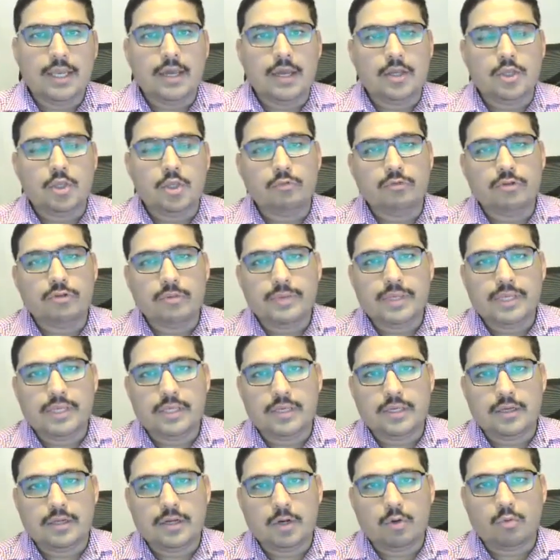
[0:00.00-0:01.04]
You will
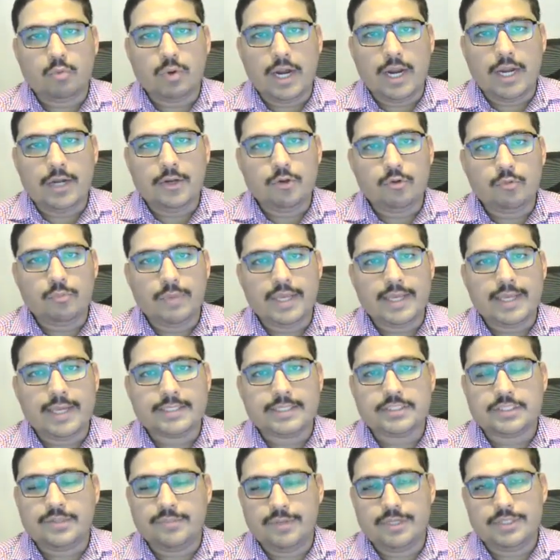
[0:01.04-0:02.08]
be required to make
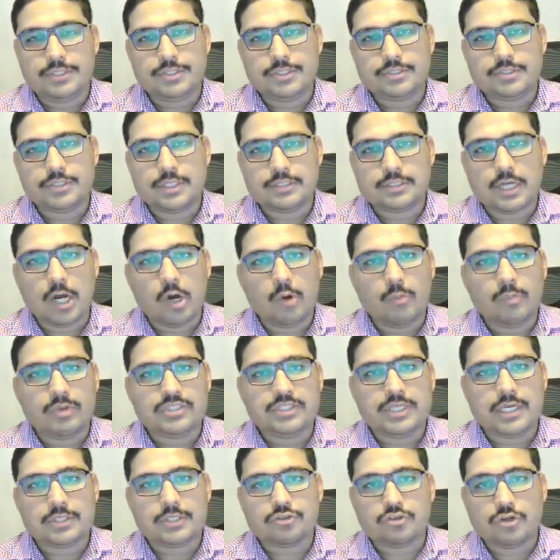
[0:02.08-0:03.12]
estimations as how
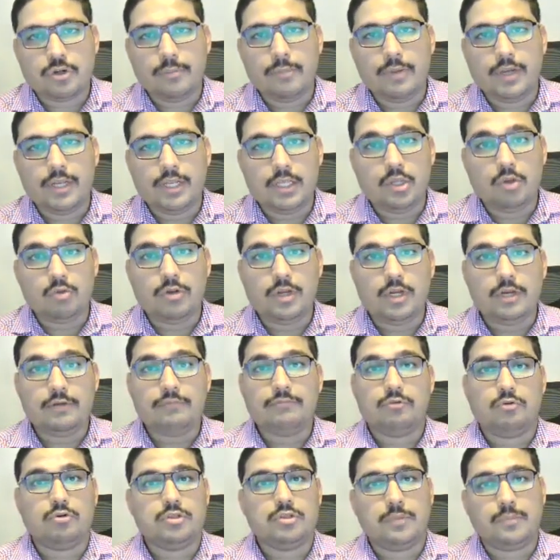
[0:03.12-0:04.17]
much extra money you need
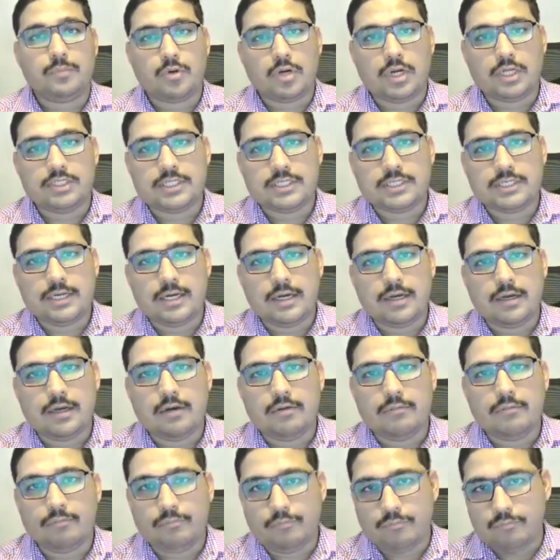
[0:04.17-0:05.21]
for the project
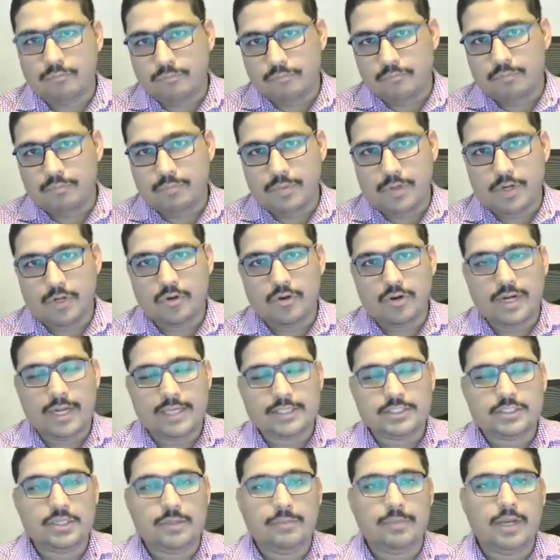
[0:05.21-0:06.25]
per your
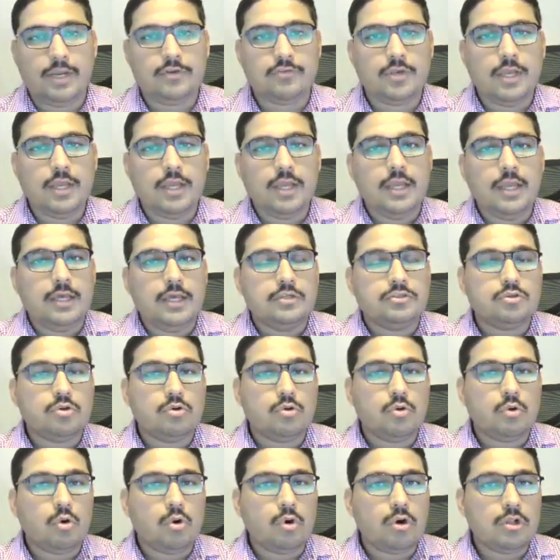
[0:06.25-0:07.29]
estimates.
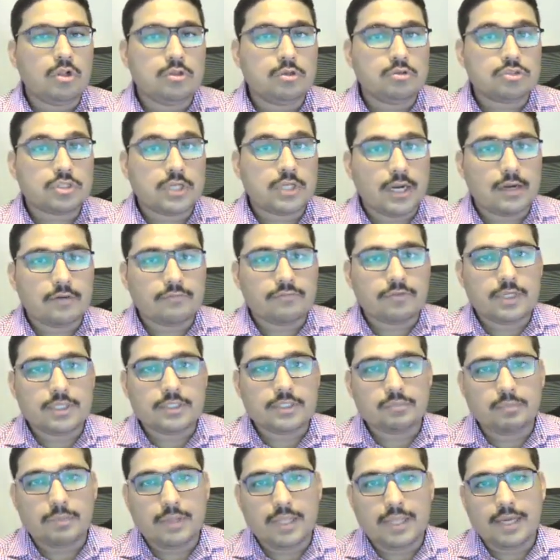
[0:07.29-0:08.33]
So all those kind of
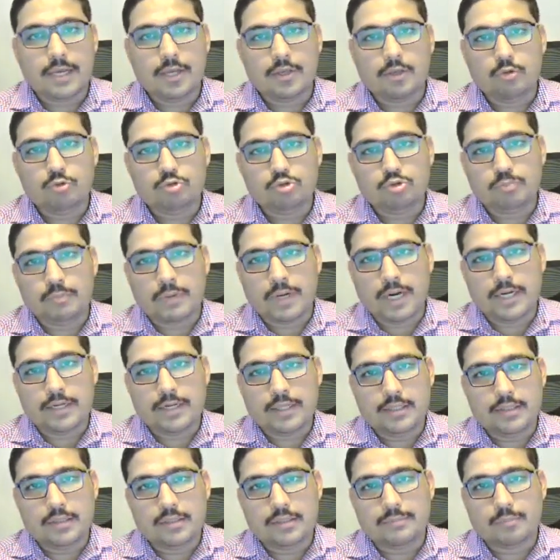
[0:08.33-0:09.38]
things play a huge part
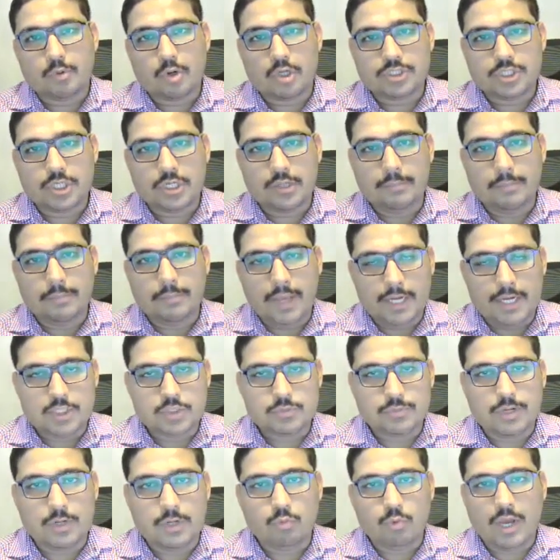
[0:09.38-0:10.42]
in project
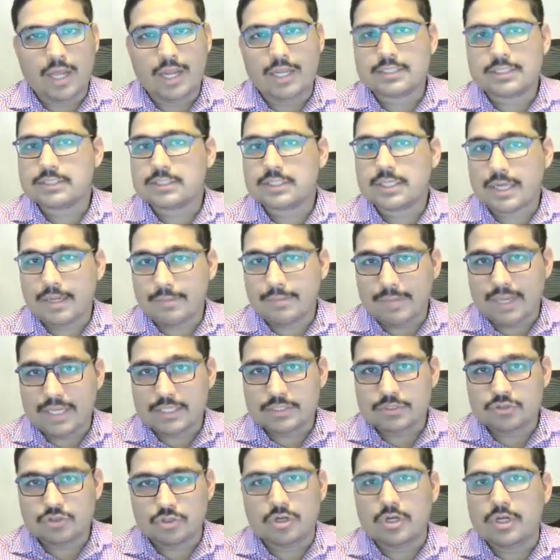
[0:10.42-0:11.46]
management. While a scrum
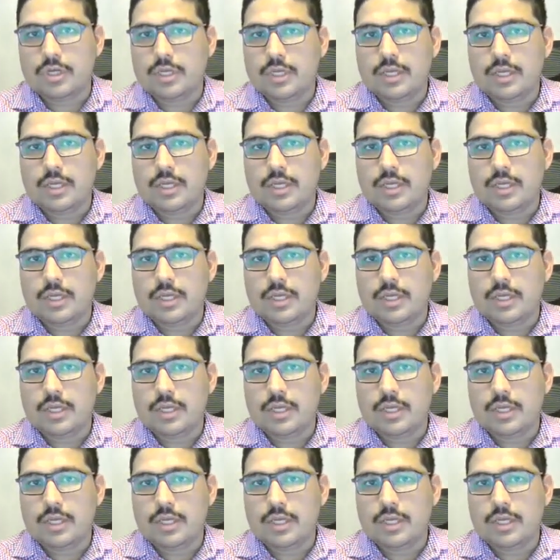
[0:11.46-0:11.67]
master,